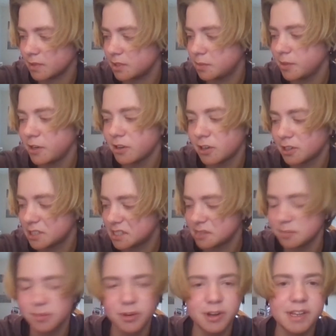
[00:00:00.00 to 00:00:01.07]
To be honest,
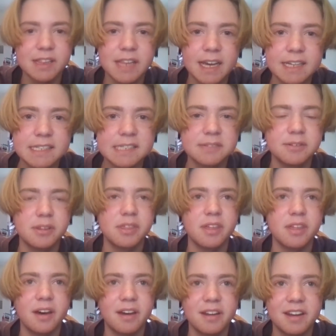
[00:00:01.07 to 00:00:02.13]
I'm pretty lazy with
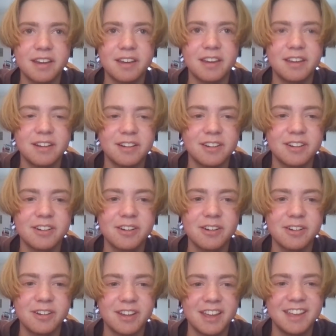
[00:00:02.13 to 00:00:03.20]
that, and I
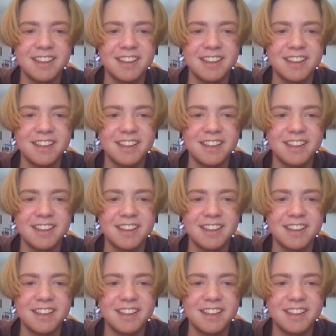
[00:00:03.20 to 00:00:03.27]
don't